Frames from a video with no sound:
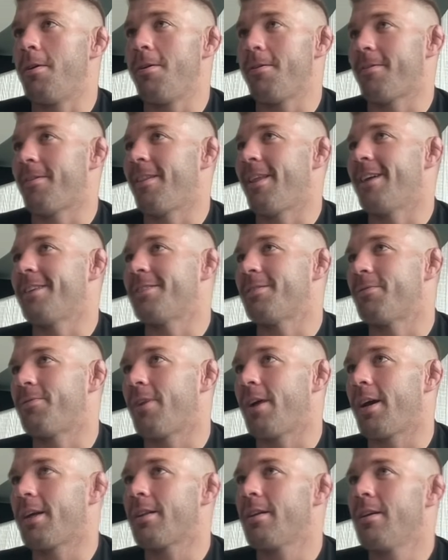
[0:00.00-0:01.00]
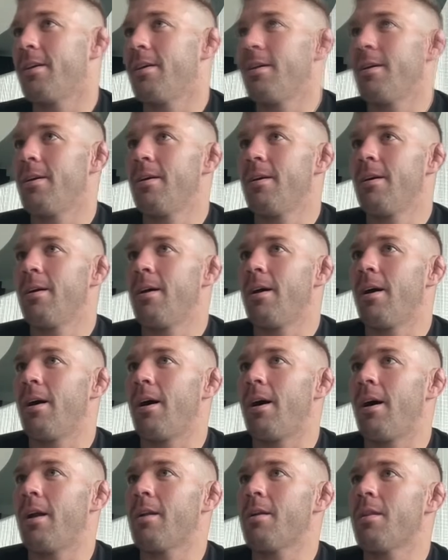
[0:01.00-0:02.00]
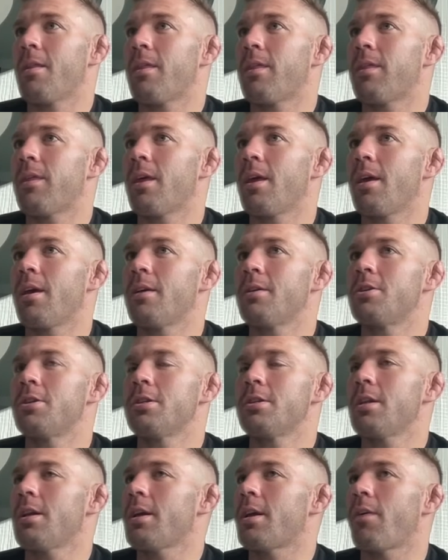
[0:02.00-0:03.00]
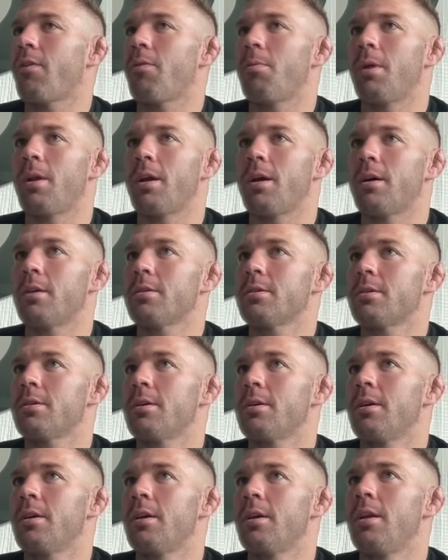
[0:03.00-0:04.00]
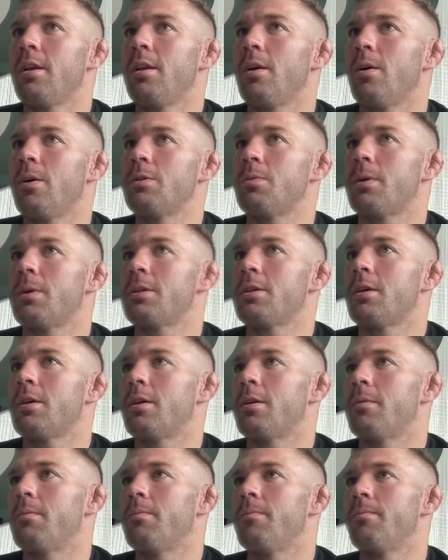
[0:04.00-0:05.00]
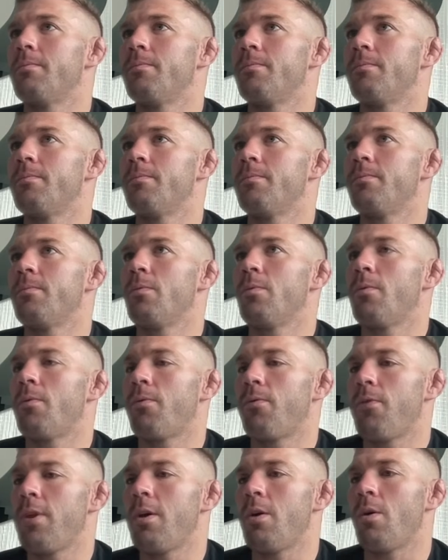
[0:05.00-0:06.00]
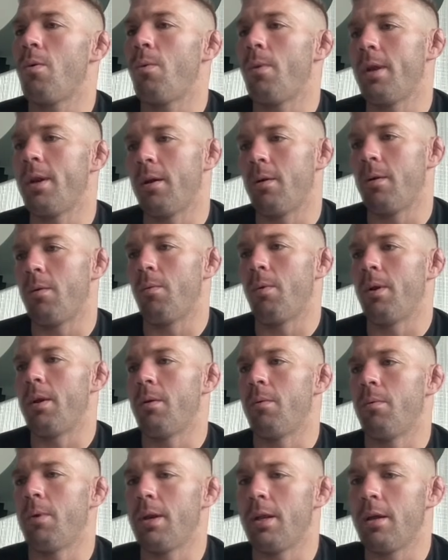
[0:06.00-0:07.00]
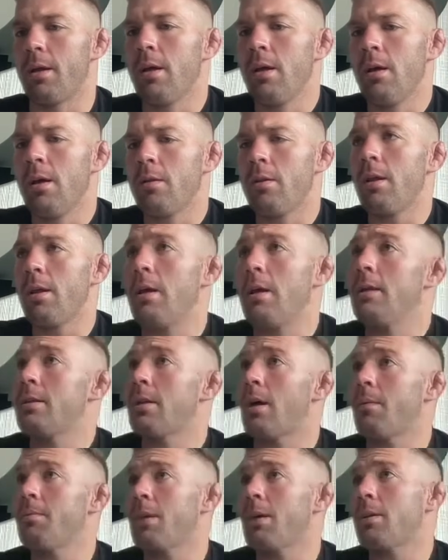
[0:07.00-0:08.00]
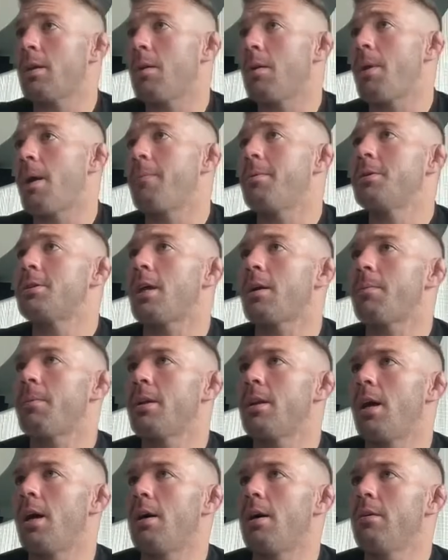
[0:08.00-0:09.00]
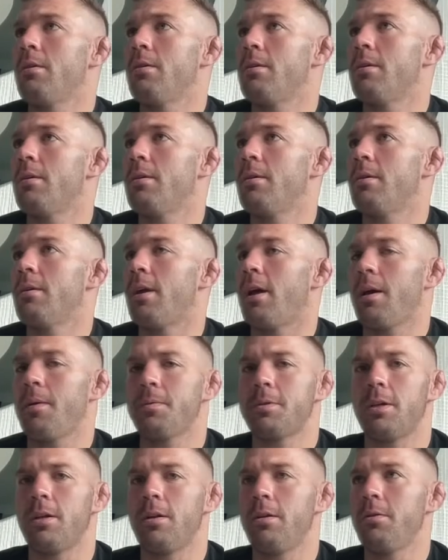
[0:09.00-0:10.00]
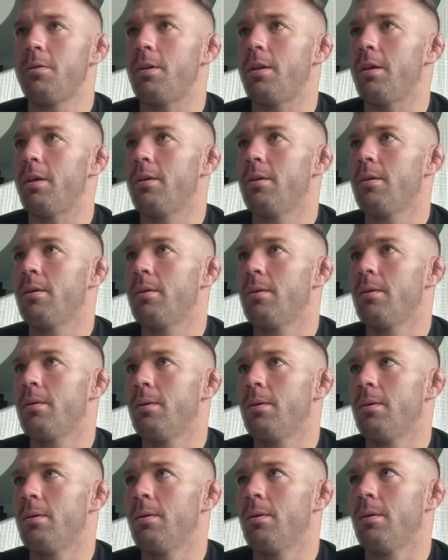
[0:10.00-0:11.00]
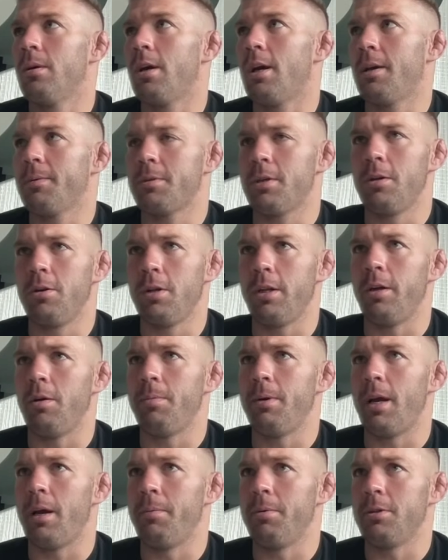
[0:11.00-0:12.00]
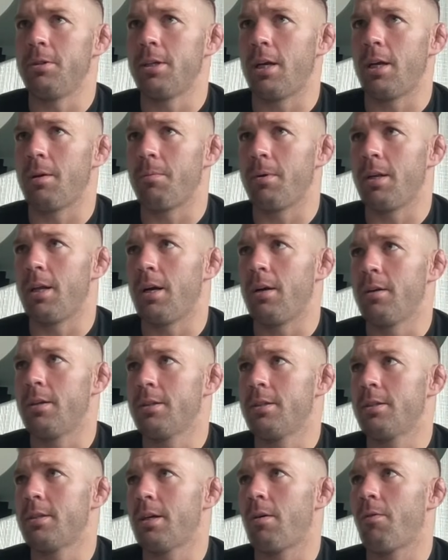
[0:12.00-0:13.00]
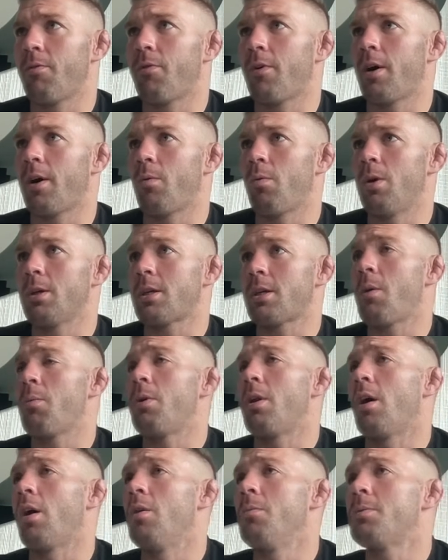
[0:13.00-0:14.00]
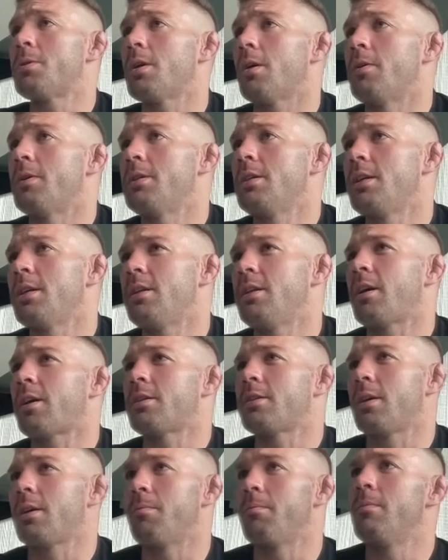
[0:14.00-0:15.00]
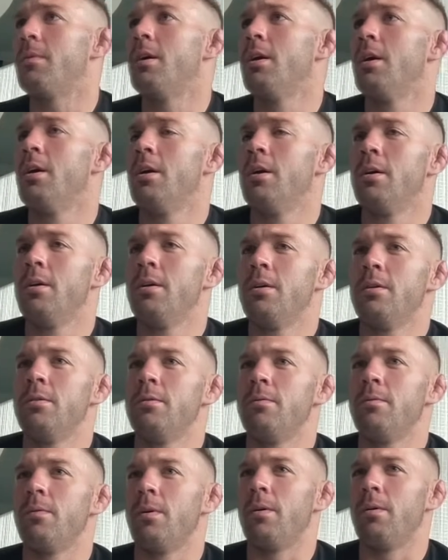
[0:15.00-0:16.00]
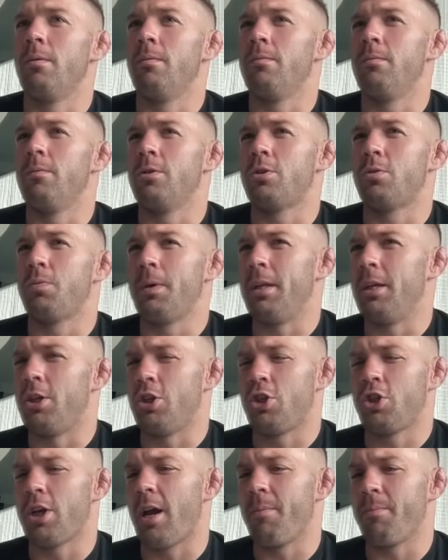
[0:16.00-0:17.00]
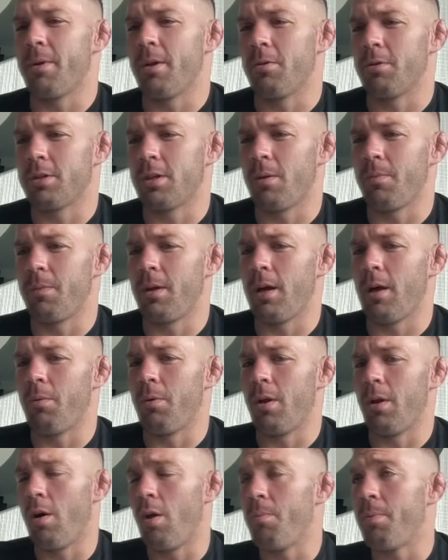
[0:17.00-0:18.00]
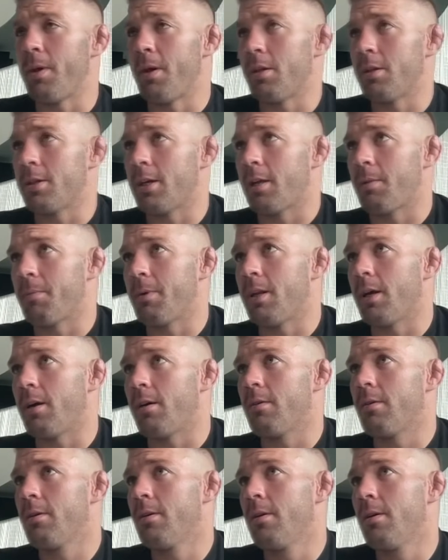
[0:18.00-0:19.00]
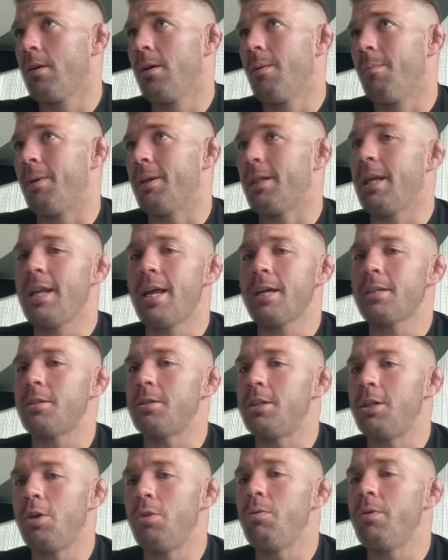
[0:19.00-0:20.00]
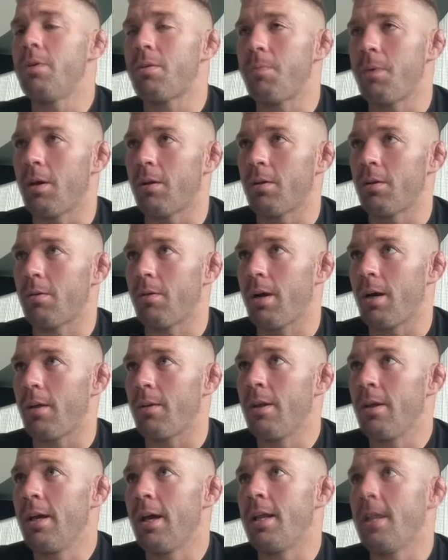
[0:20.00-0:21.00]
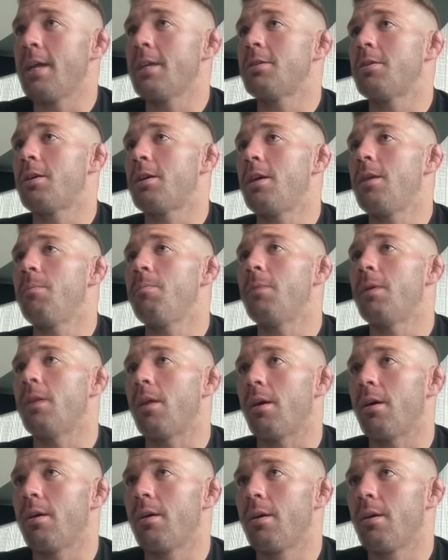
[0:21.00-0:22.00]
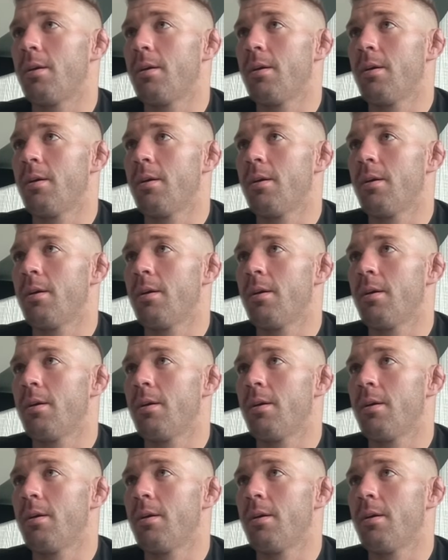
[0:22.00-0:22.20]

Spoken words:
That's a fact. I don't think, just like everybody else, he knows what he's going to feel when he is Khamzat going to be able to take me down? Absolutely. Absolutely, he'll be able to take me down. This is how a fight works. I would hope so. Isn't he like some Swedish champion or something? I would hope he could take me down. But then he has to deal with me on the ground, and he has to keep me there.